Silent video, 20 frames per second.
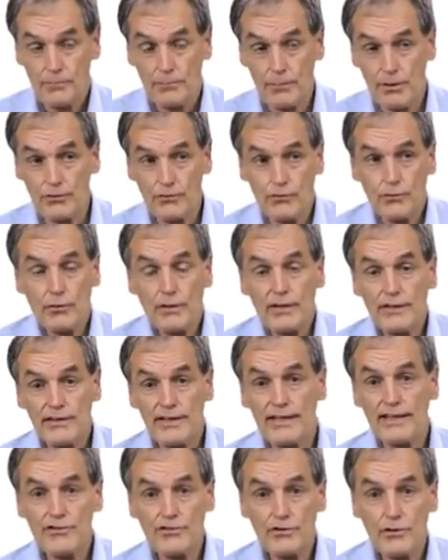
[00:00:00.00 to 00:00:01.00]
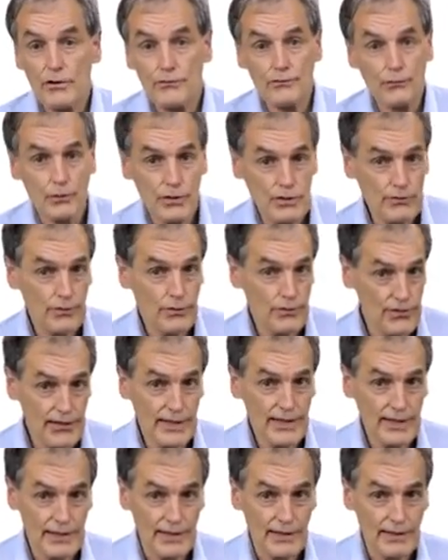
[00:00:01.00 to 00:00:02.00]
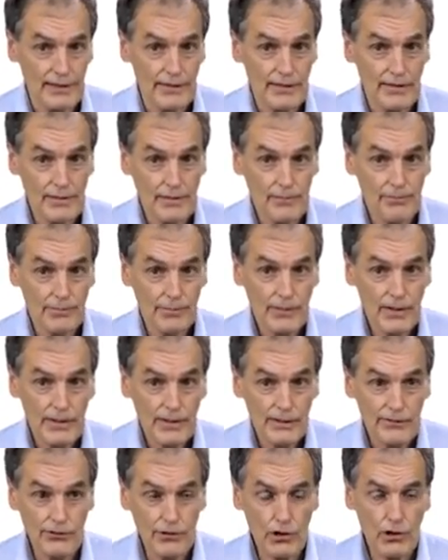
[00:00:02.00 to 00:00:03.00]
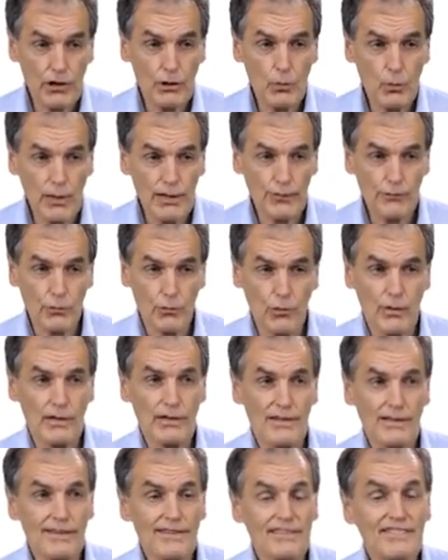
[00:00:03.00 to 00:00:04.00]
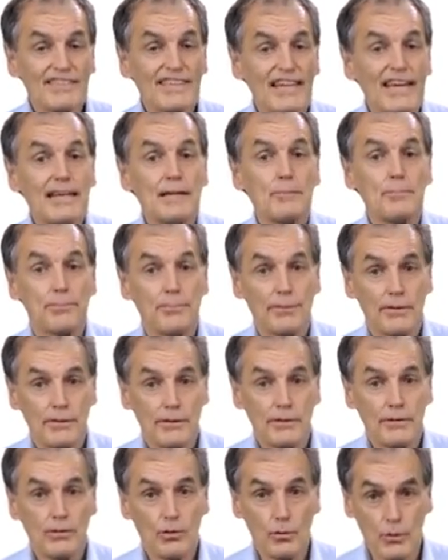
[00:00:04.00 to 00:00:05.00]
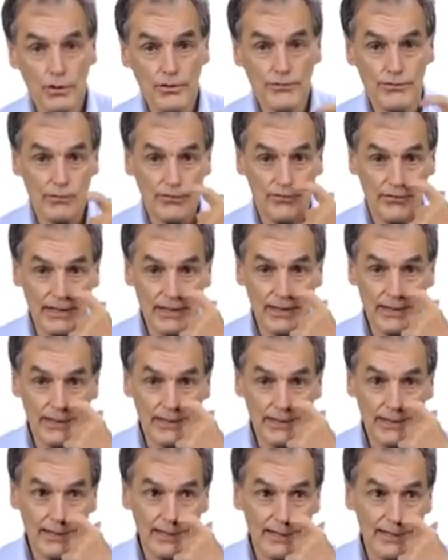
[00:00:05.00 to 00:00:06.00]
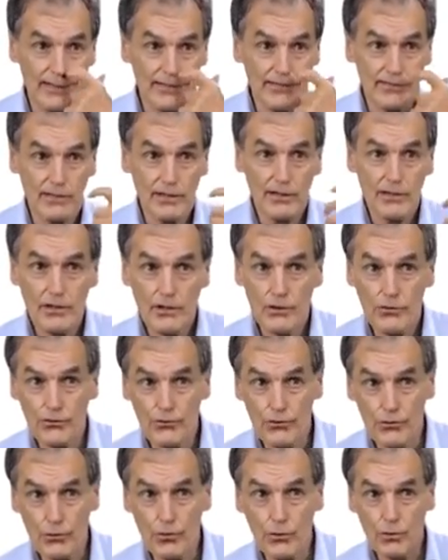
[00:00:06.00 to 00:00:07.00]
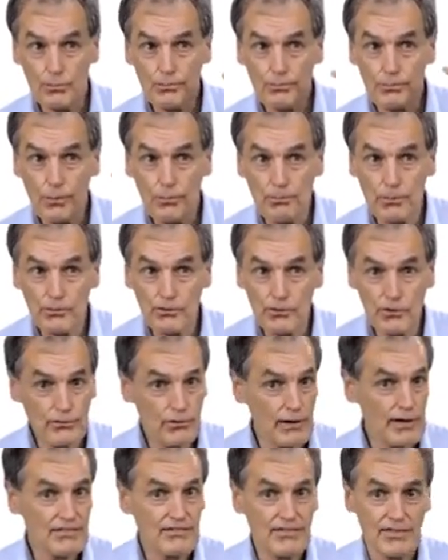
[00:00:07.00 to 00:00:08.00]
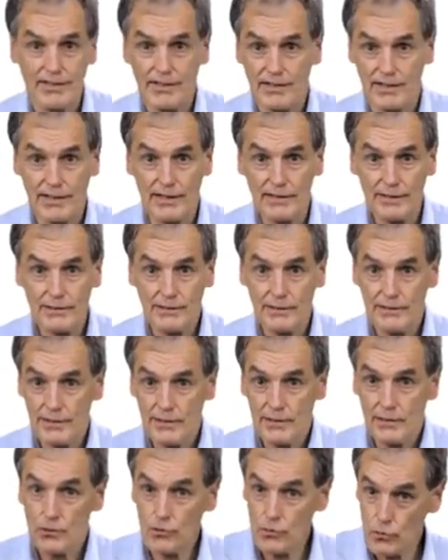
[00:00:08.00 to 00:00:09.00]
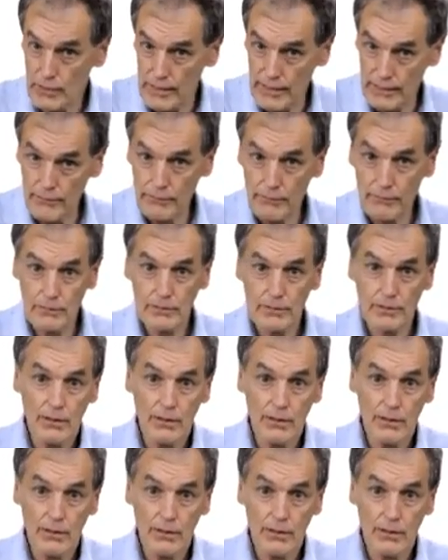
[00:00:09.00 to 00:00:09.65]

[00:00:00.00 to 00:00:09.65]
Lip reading: But you're in danger of wishful thinking. The only way to escape the wishful thinking is to propose a criteria together.